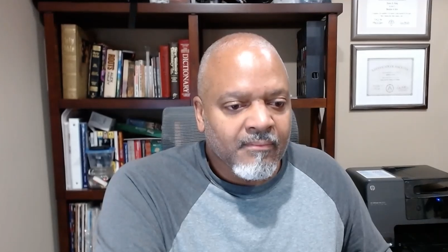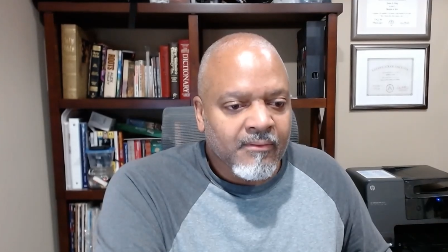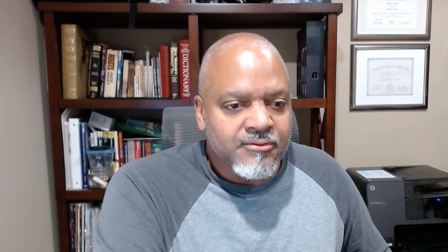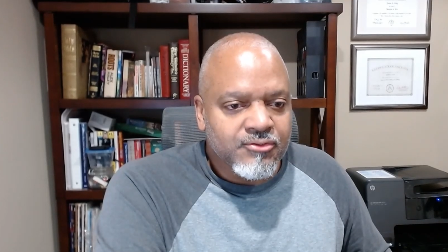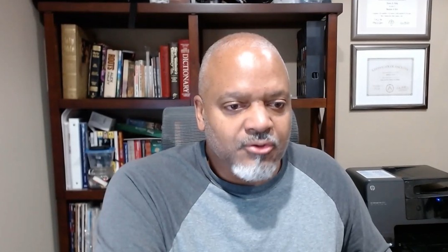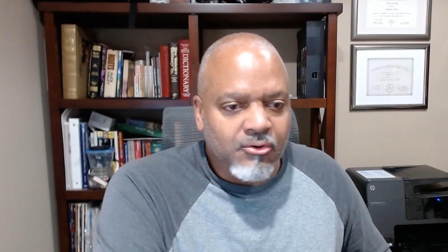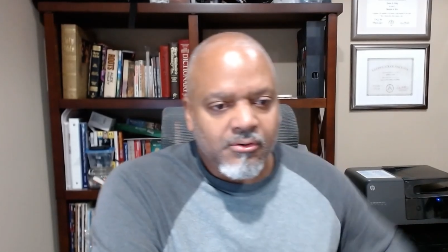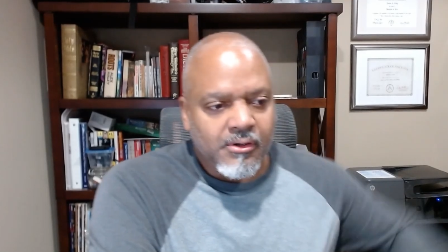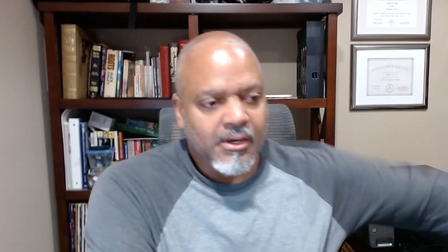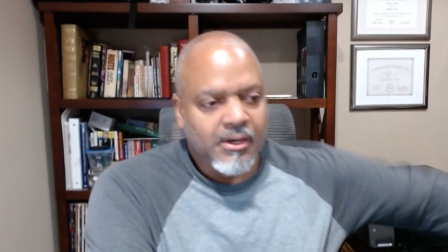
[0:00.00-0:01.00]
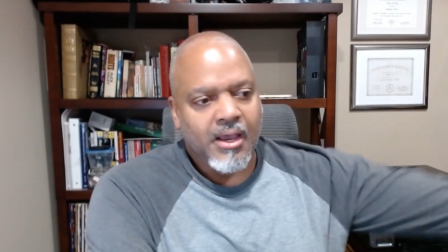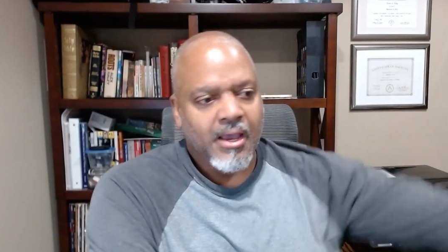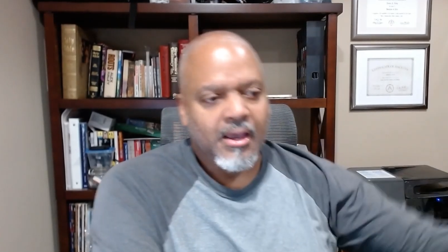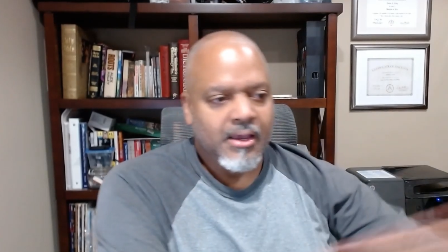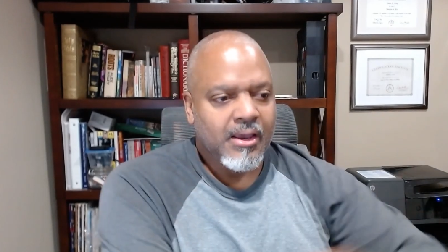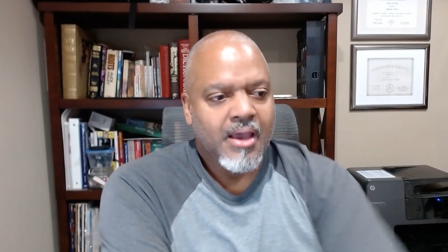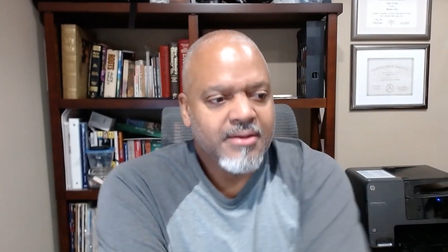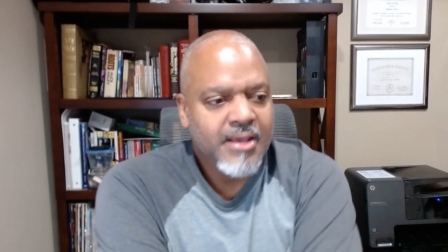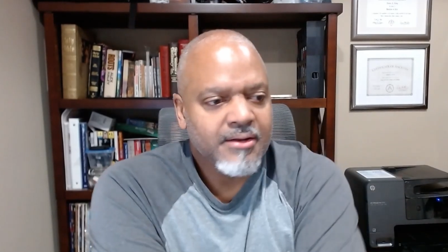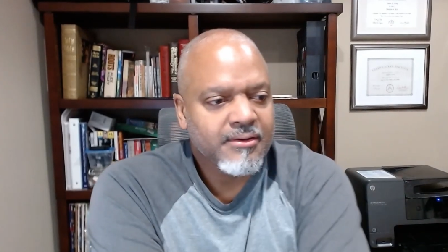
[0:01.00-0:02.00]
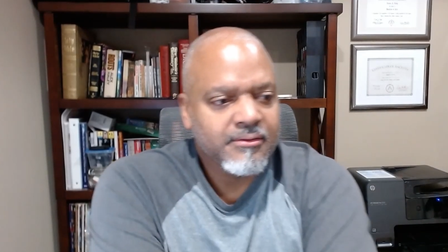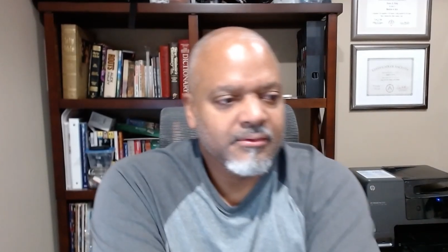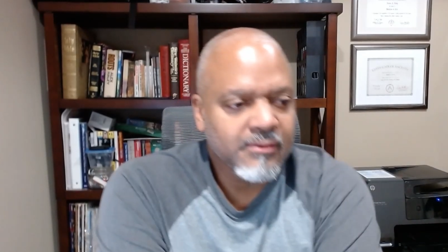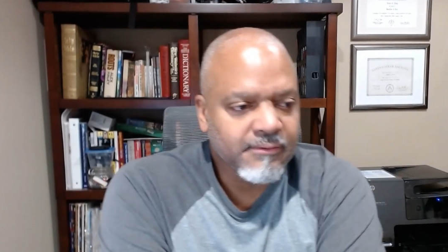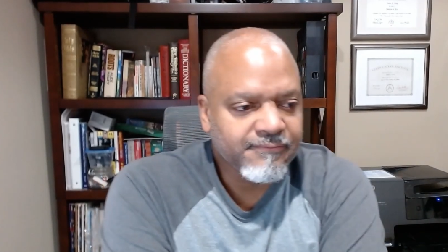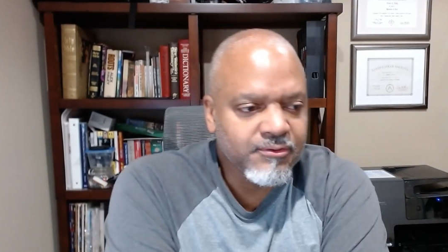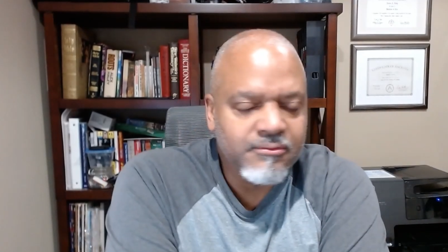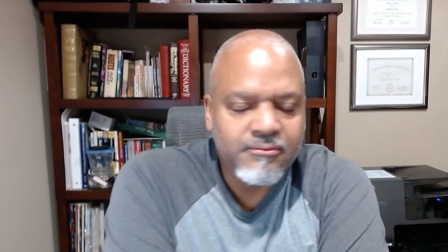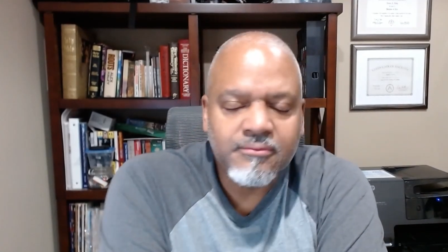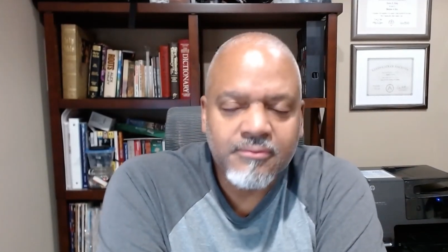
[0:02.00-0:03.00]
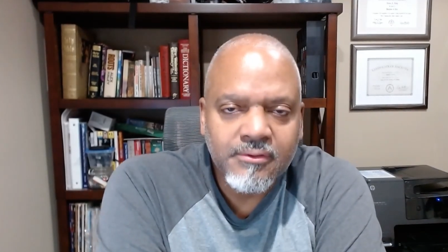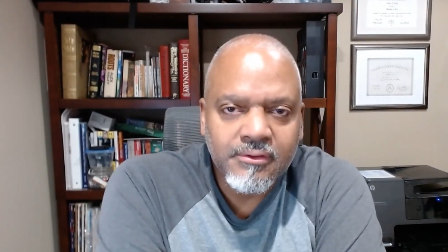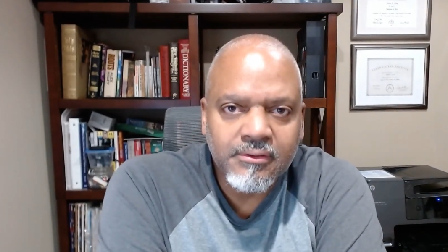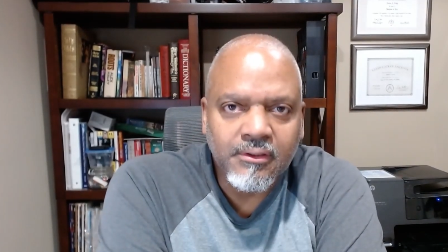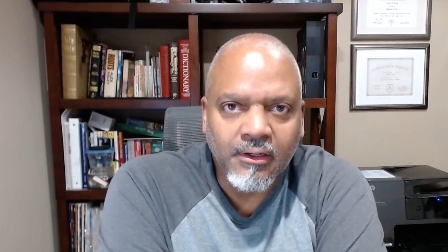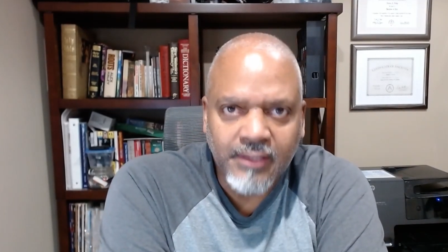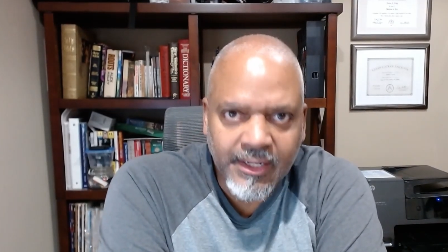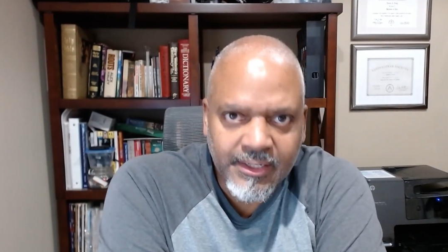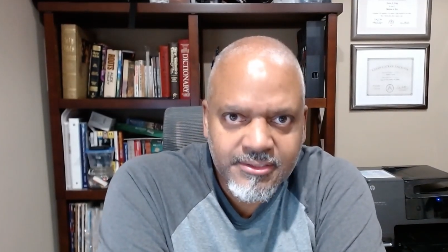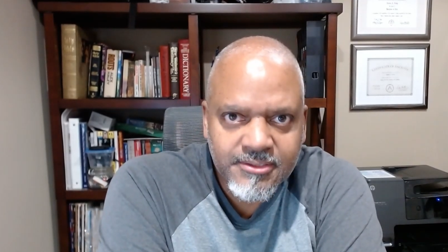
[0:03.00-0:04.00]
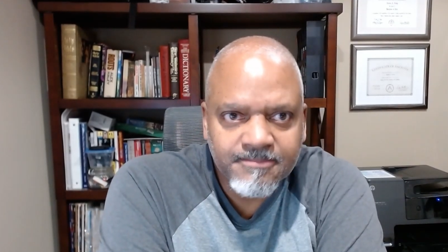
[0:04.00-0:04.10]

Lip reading: So I dated a few young ladies,